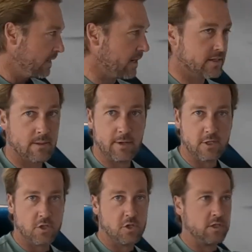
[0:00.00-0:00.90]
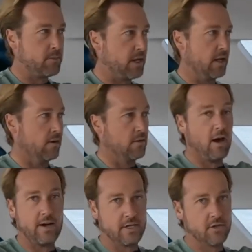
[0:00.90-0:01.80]
Kelsey mentioned she's making a
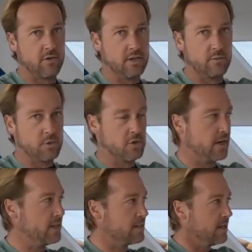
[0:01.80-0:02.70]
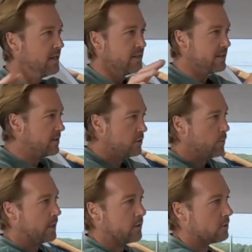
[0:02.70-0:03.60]
lot of screens, which are nice. These two
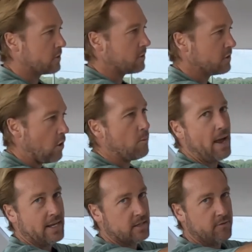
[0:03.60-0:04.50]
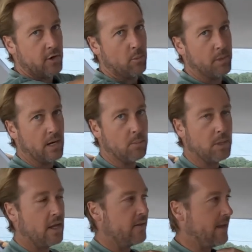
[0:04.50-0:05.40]
windows are so massive and open up.